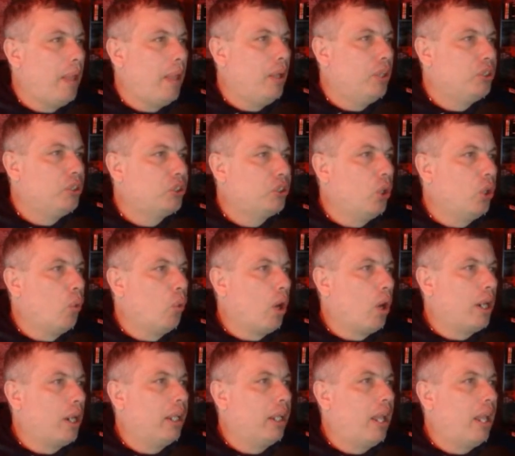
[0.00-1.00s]
He's going to
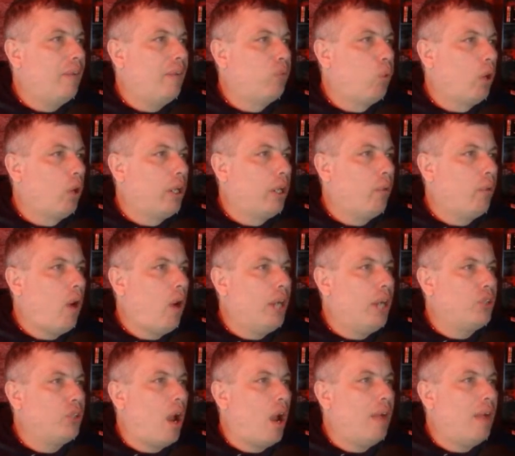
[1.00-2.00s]
work it left, work it
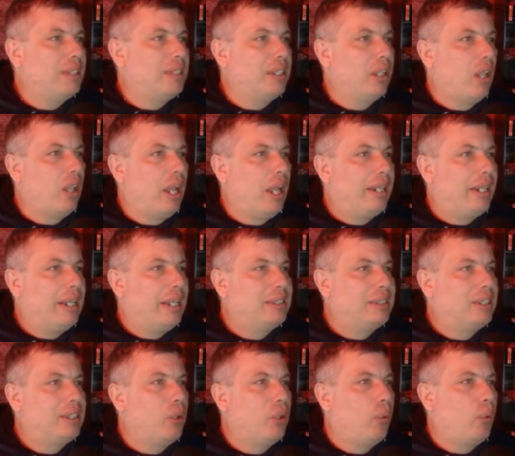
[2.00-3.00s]
right. Drives in the lane, gets
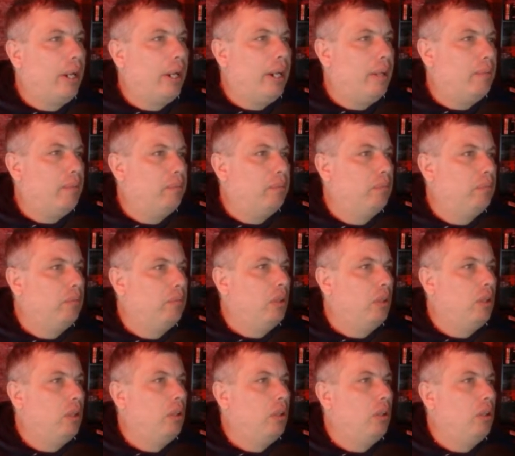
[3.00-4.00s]
to the rim.
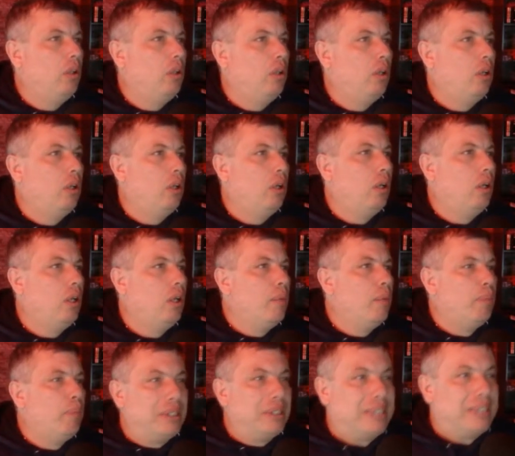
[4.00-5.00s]

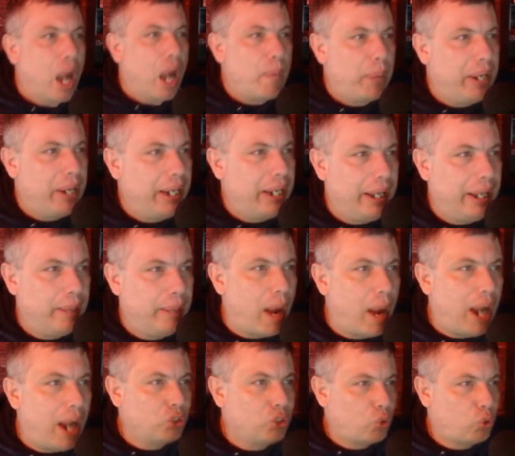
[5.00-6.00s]
Puts it up and in.
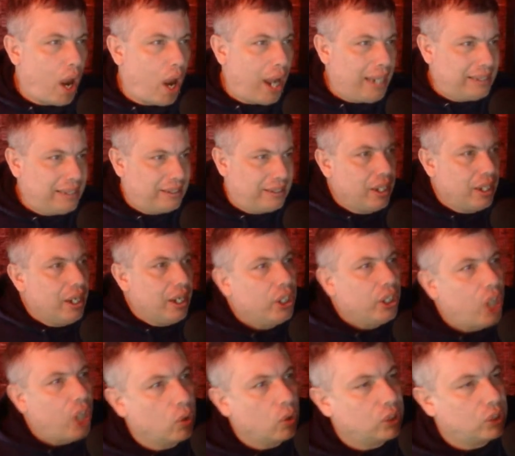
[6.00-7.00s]
Miles Rice
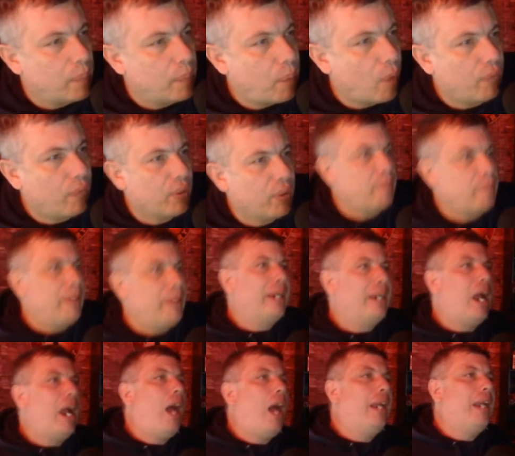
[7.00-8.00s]
goes up over the big
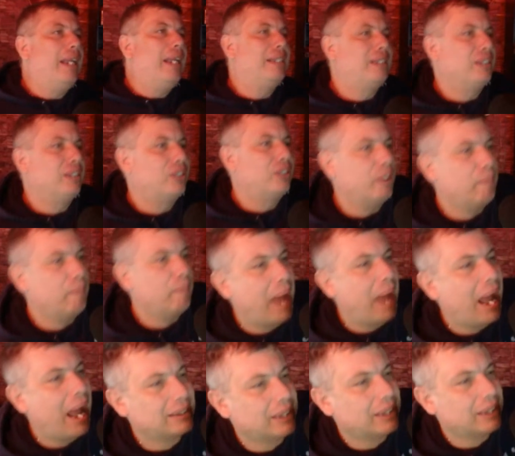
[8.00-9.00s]
guy and gets his
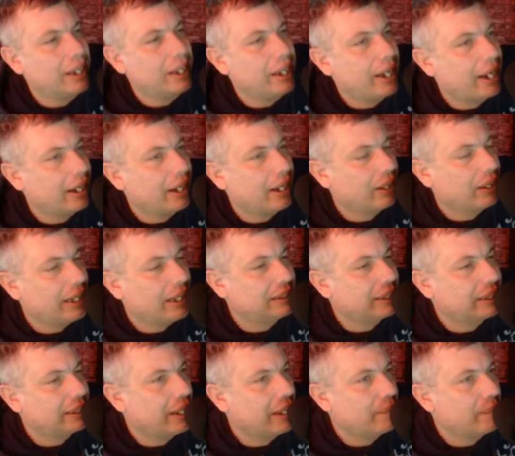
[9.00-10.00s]
basket. Indiana leads
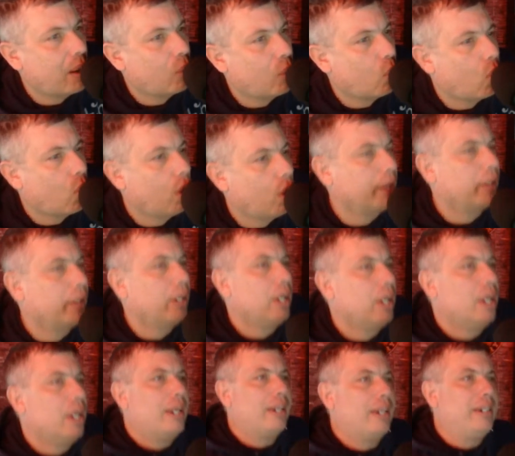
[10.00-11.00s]
again by 1.
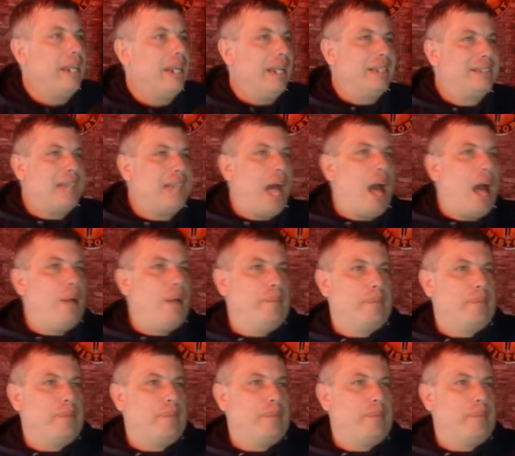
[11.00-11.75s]
Need to stop.